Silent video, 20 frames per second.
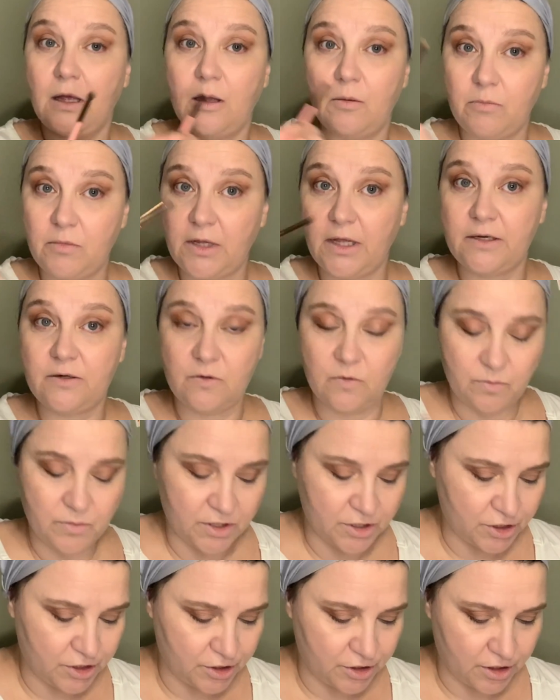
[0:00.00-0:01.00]
I do a
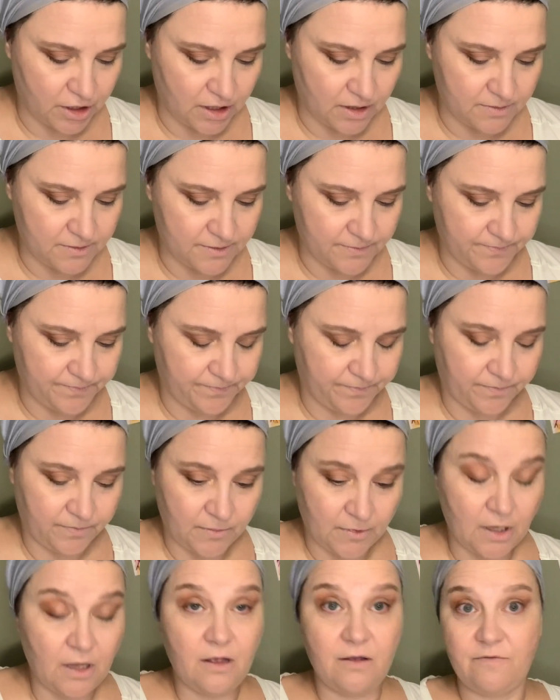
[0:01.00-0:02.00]
bunch of jobs,
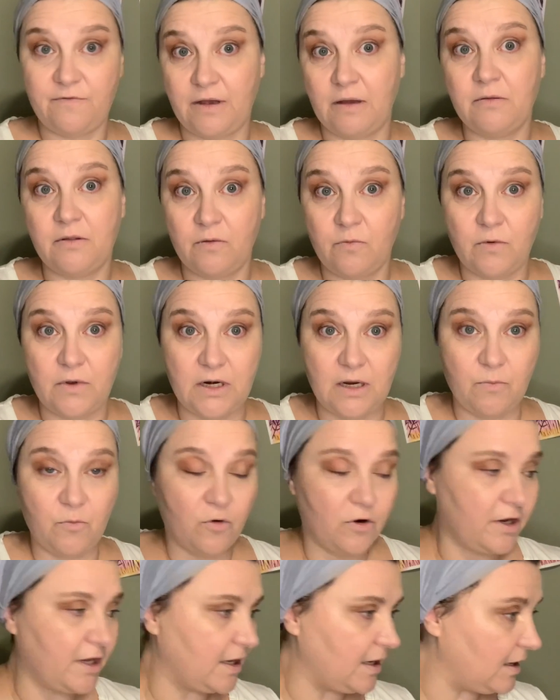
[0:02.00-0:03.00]
found the one I'm
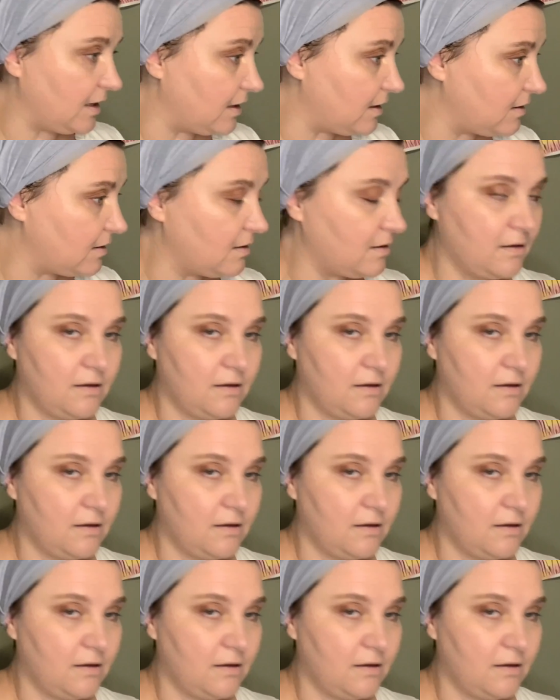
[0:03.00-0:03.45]
working in,